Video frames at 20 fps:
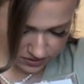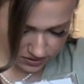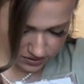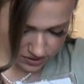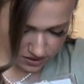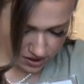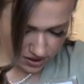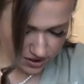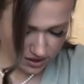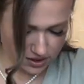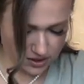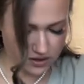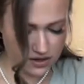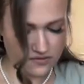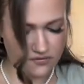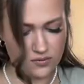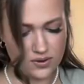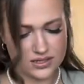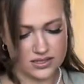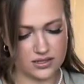I've
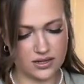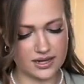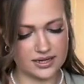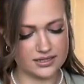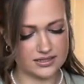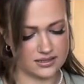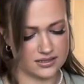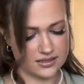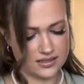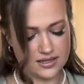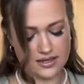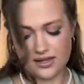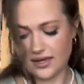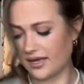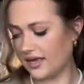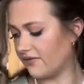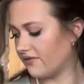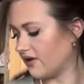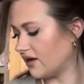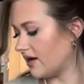always liked
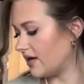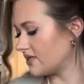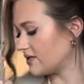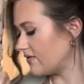evil eyes.